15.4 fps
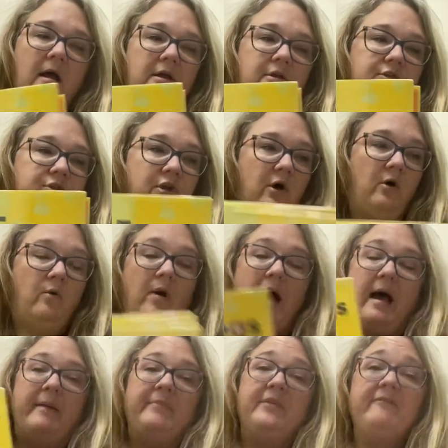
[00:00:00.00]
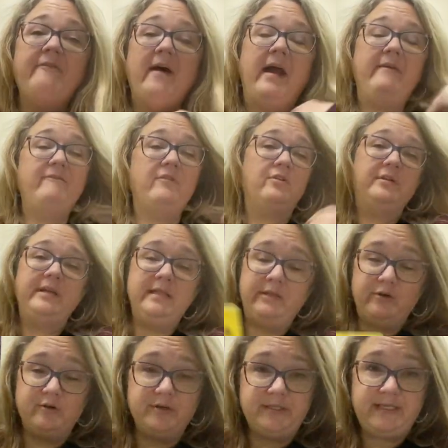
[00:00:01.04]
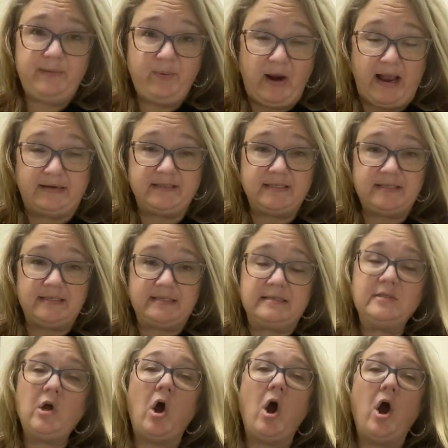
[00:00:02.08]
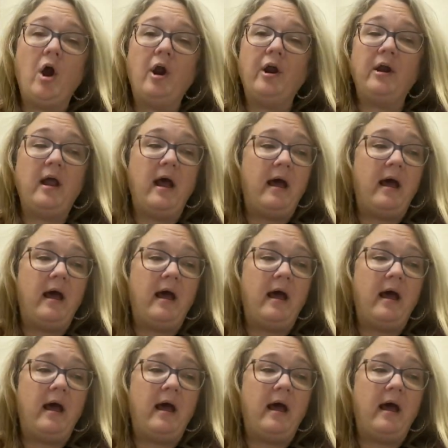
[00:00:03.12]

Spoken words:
So the 5 early literacy practices are